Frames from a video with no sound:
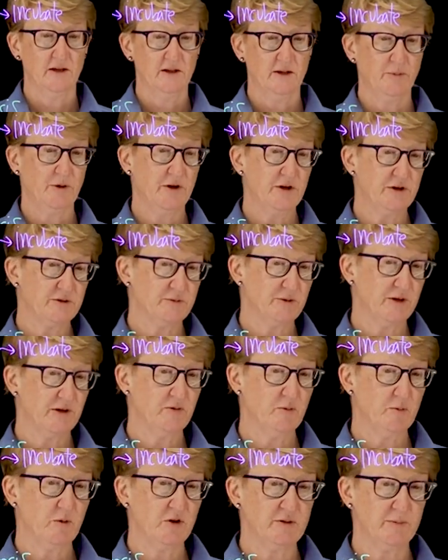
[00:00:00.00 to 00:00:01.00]
The players were
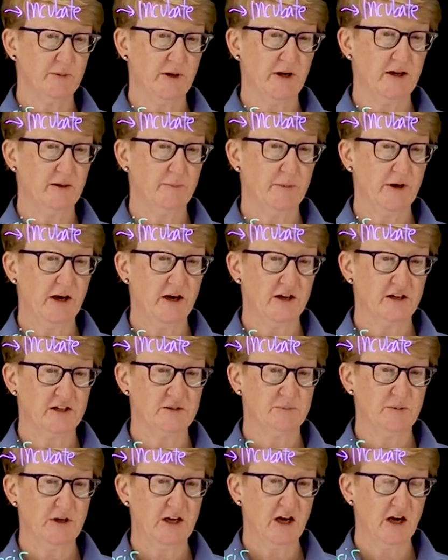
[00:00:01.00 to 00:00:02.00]
given multiple
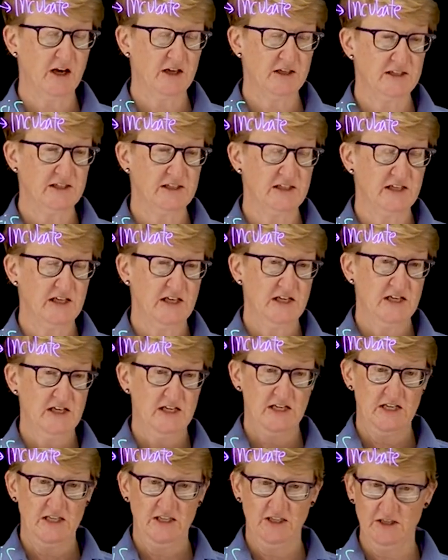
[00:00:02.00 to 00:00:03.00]
antibiotics because
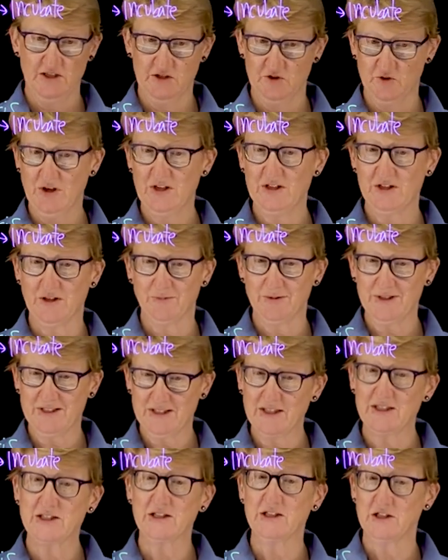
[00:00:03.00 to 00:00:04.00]
the strains are
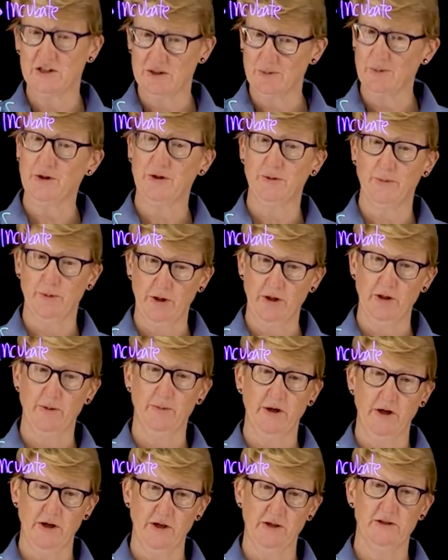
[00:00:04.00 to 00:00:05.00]
resistant to multiple
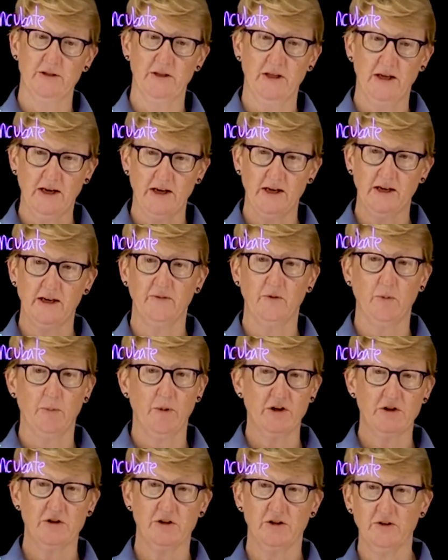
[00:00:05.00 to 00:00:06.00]
antibiotics. So they got to give a
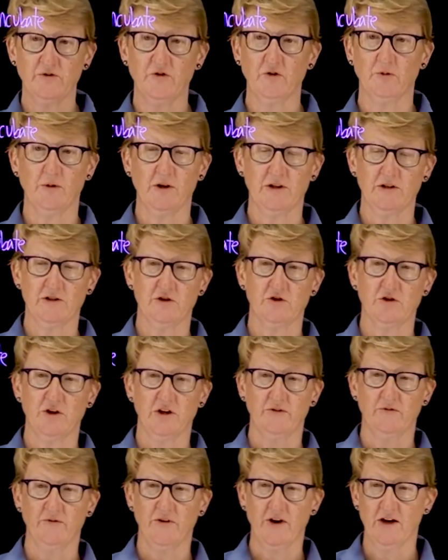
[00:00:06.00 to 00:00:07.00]
bunch of different ones to try
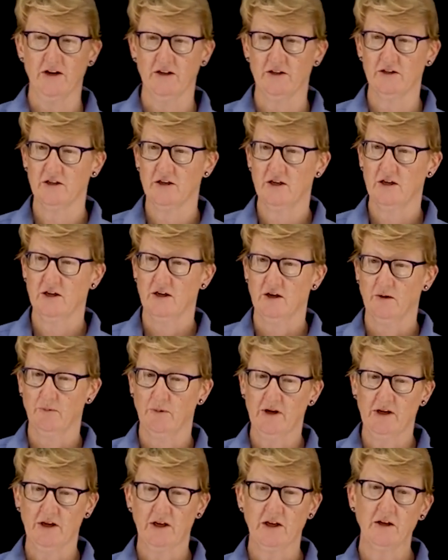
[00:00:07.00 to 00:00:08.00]
to find a
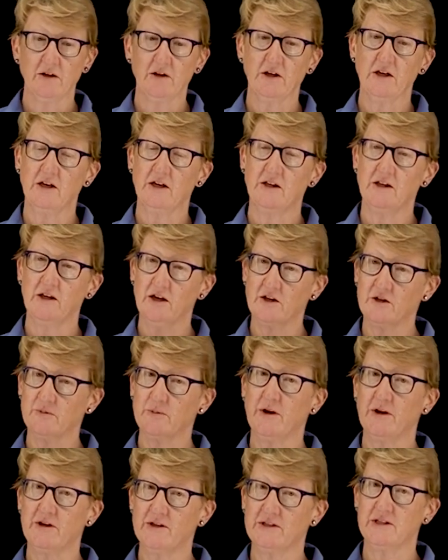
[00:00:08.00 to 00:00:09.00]
way to kill it. And the other
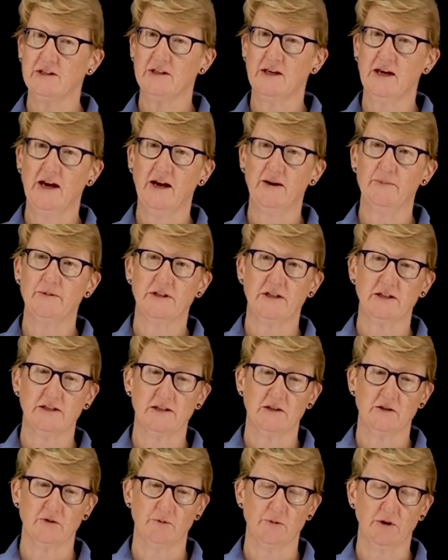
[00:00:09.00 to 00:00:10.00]
part is that the abscess
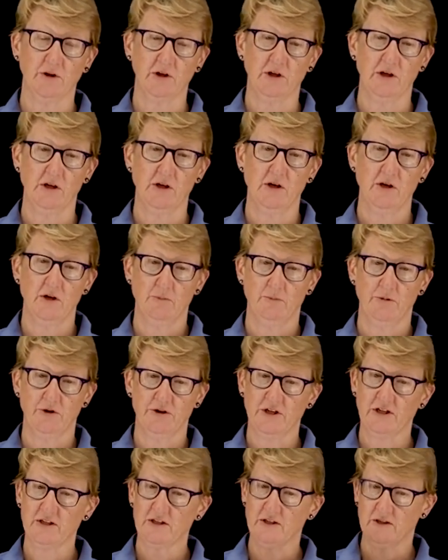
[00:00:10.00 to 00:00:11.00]
is a really
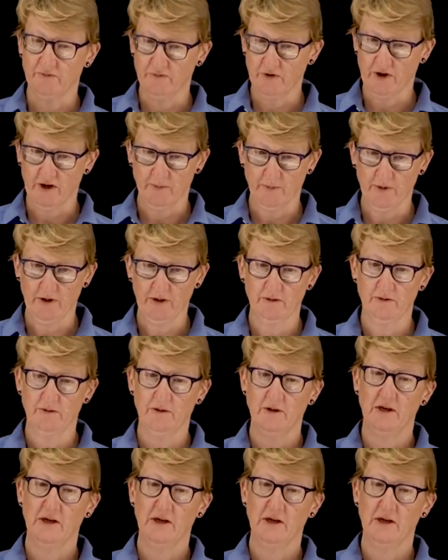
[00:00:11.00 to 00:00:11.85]
protected environment.